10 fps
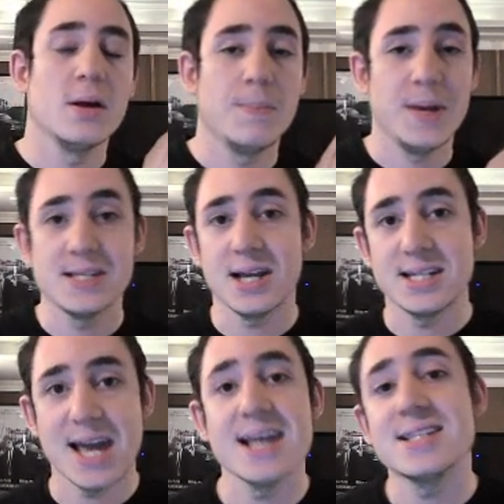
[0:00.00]
B site
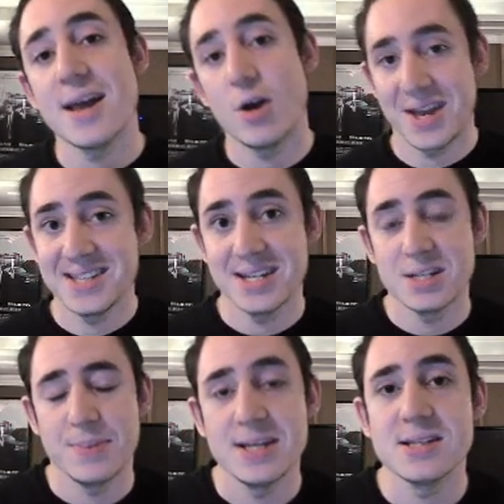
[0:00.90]
to A site or A site to
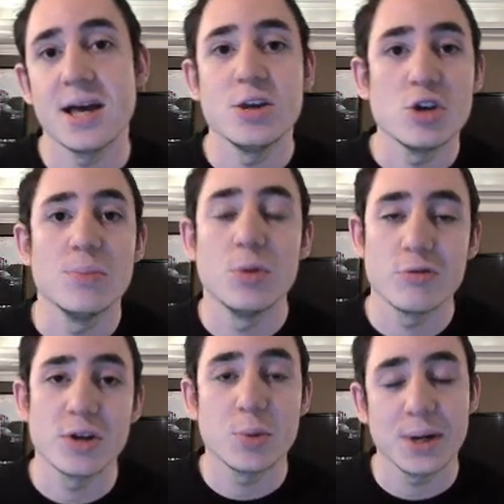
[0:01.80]
B site, you can move
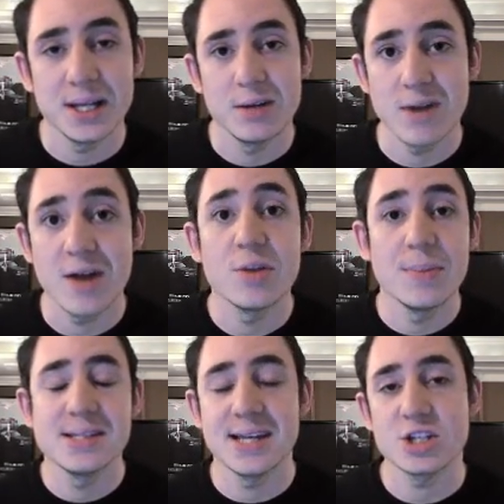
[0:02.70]
really quickly around the
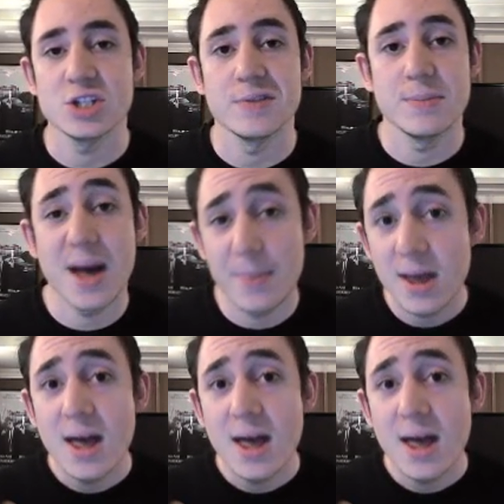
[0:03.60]
midsection of the map,